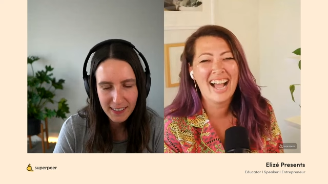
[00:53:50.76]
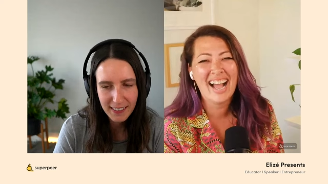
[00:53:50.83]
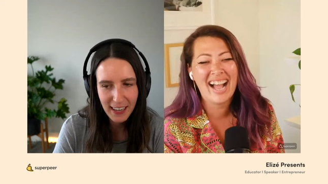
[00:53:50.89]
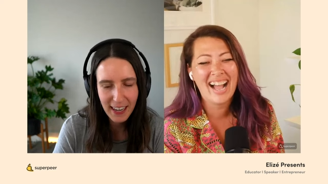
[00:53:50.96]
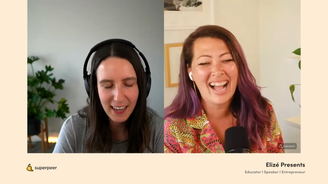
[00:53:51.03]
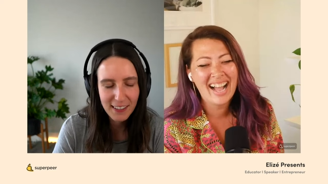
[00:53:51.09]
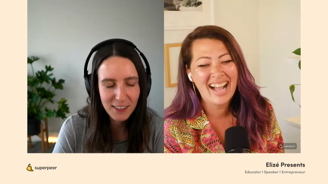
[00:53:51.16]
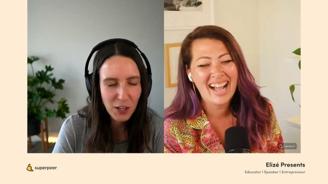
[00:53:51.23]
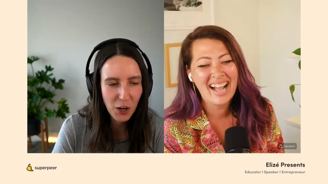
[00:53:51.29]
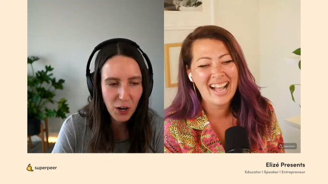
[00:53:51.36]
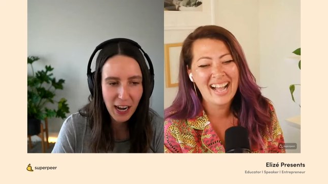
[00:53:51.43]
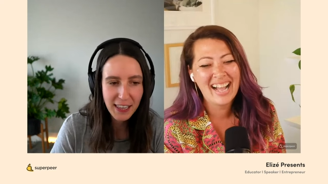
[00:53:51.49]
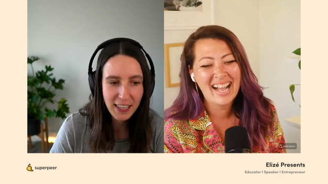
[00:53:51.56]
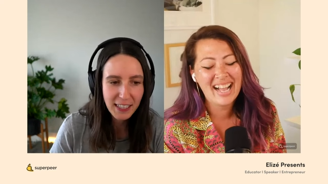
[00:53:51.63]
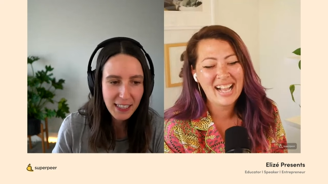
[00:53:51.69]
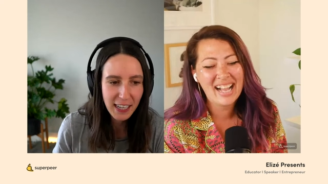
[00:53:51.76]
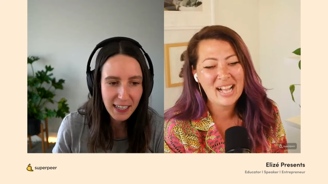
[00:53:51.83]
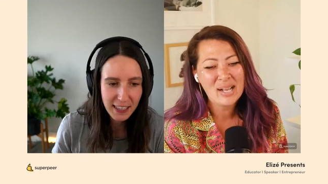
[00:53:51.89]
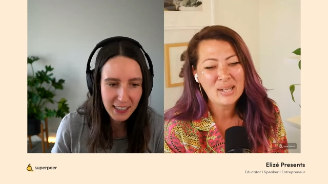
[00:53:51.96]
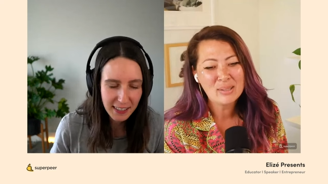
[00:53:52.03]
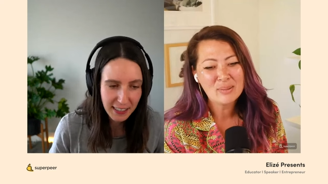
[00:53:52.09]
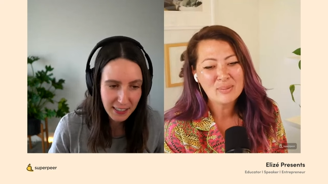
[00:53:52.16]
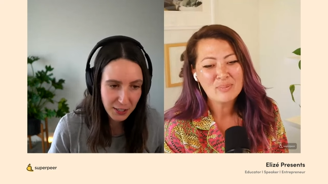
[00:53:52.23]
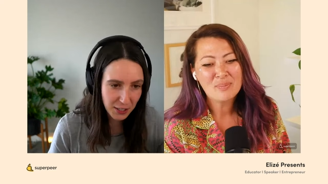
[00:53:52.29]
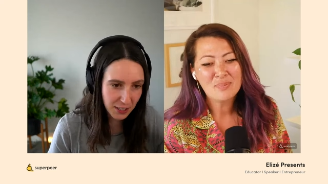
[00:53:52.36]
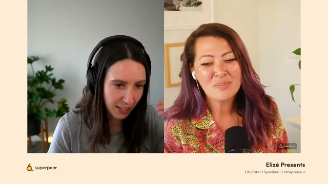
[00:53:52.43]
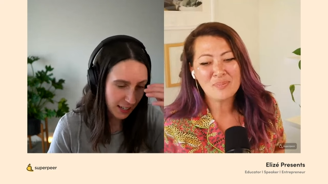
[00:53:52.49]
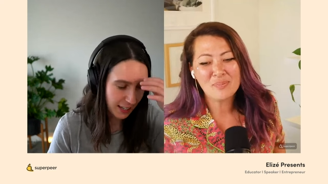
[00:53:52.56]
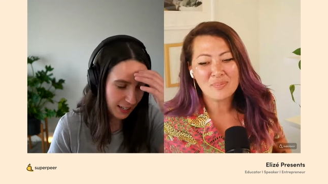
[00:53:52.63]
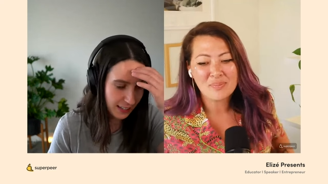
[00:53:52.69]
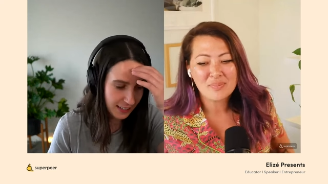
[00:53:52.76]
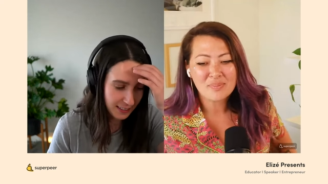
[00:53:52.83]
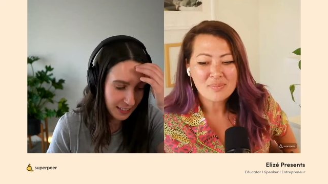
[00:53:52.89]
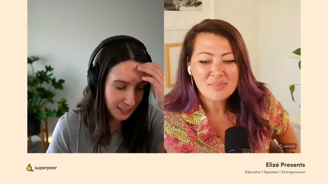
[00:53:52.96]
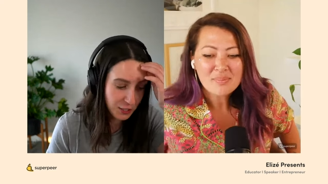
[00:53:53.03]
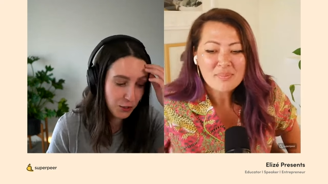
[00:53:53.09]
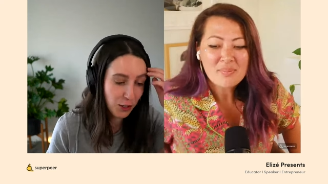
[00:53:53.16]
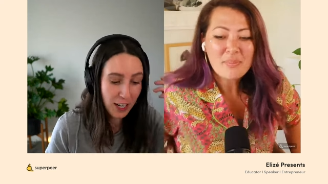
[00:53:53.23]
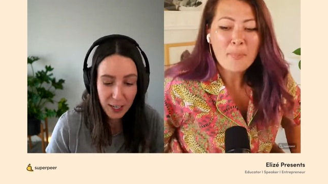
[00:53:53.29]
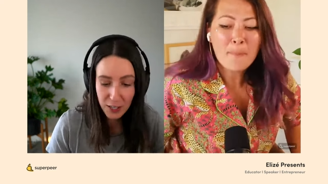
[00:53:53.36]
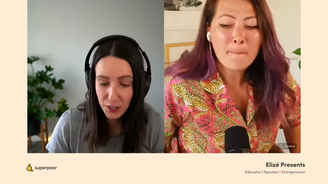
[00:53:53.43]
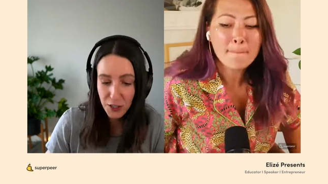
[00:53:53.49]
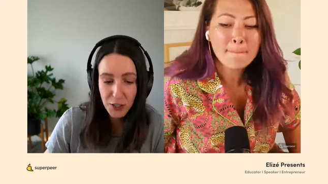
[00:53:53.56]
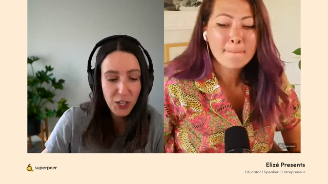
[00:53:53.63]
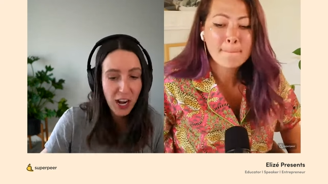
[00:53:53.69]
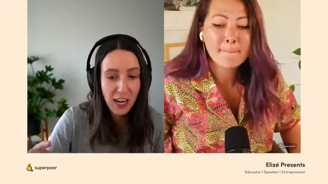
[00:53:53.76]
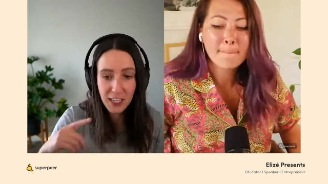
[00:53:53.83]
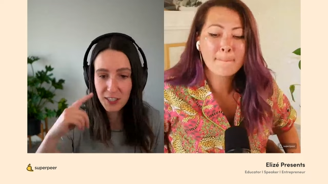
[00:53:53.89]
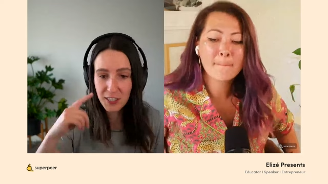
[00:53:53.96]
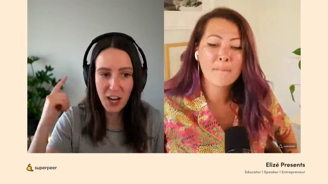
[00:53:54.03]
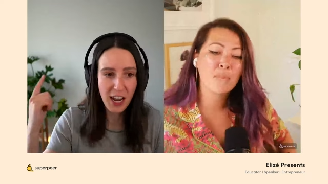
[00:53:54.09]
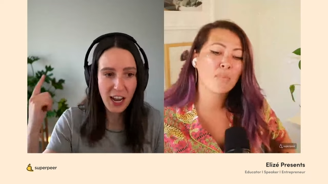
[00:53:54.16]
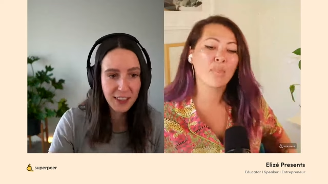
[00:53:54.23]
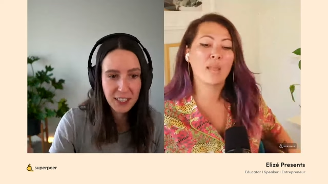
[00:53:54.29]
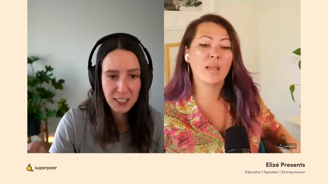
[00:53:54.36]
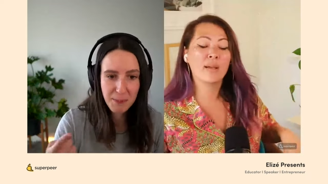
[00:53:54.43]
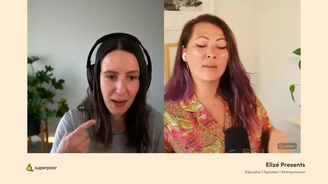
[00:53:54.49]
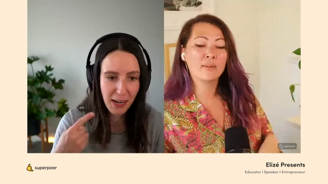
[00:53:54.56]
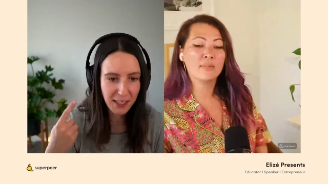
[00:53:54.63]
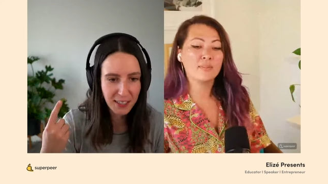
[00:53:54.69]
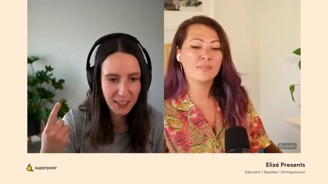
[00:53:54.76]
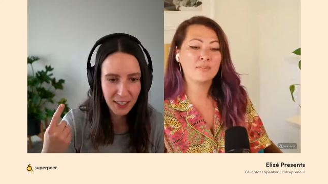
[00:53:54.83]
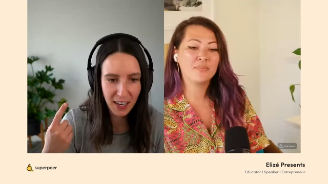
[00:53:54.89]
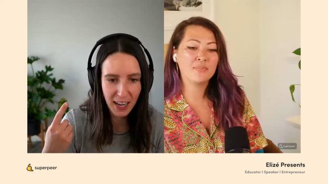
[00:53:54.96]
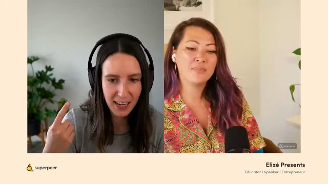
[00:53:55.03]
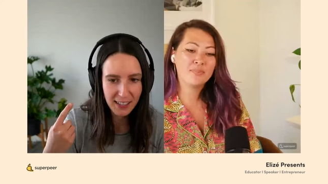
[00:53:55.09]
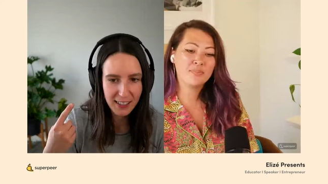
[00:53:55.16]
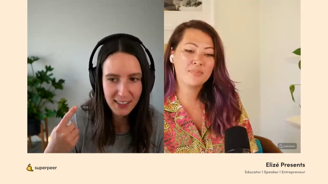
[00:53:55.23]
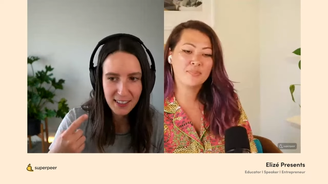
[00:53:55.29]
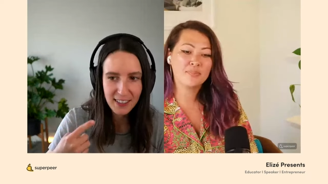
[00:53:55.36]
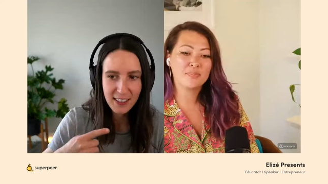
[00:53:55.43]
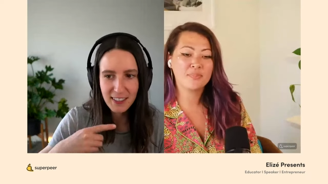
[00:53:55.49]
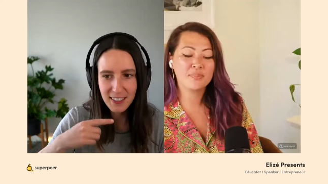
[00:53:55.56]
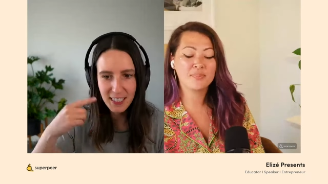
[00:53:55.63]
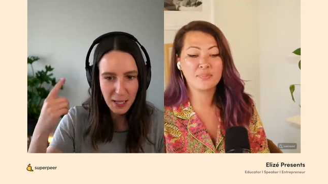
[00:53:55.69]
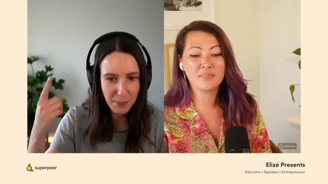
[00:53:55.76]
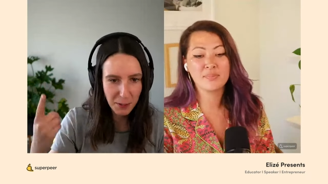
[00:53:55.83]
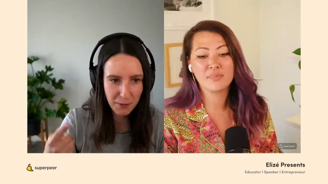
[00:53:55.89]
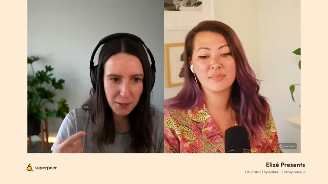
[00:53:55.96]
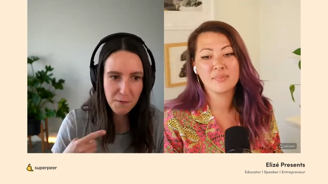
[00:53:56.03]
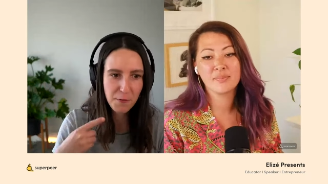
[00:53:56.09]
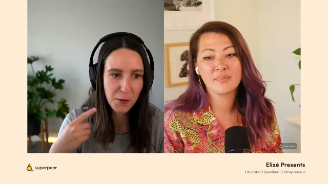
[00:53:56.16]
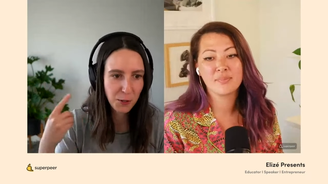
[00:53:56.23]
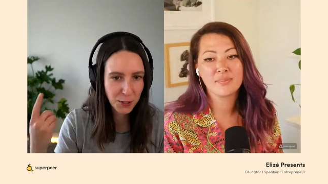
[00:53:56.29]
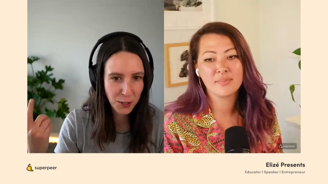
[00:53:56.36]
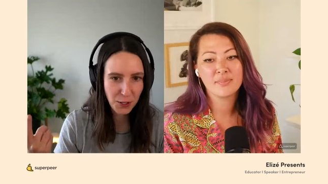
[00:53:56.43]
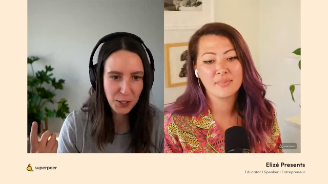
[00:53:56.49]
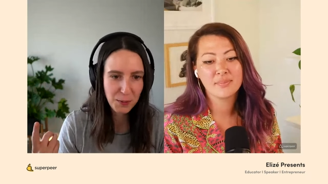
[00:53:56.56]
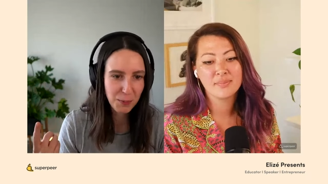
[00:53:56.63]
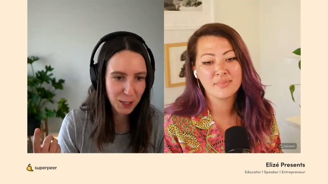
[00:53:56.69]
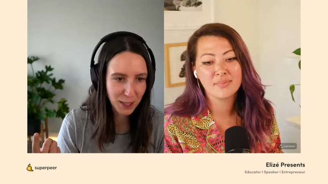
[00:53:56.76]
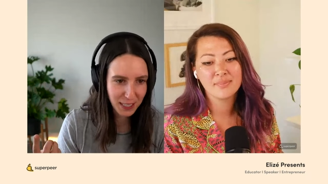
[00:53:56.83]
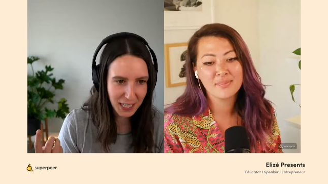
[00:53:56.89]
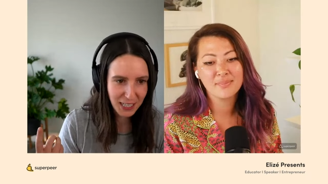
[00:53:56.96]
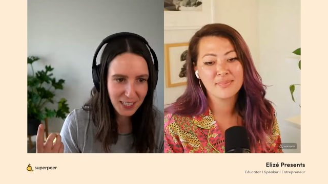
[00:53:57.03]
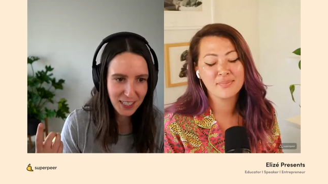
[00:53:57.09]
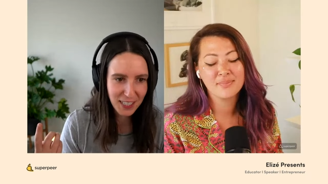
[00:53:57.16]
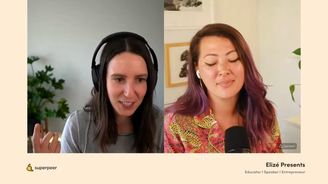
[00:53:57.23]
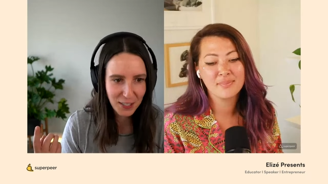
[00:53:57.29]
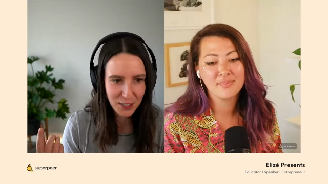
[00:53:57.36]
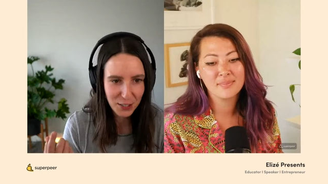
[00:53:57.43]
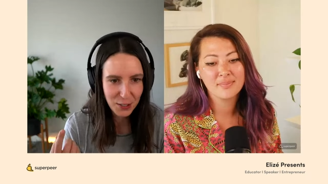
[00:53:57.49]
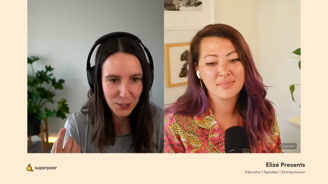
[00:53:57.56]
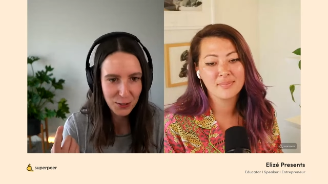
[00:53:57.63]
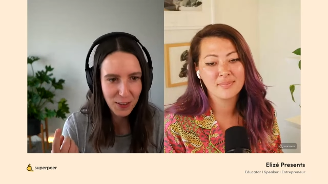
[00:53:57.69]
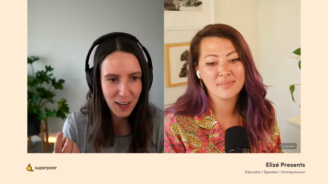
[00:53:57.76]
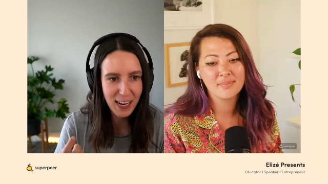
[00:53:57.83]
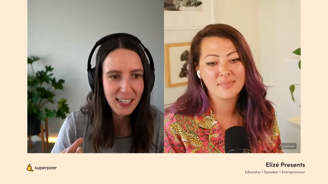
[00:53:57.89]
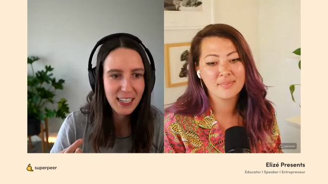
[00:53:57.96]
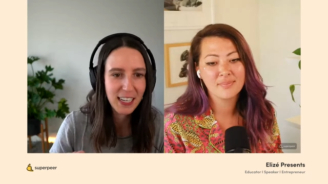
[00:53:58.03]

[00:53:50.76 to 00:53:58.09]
Speaker 1: Yeah. No, I think I think that's uh that's great because you kind of tied this back to like some of it falls on the presenter too, right?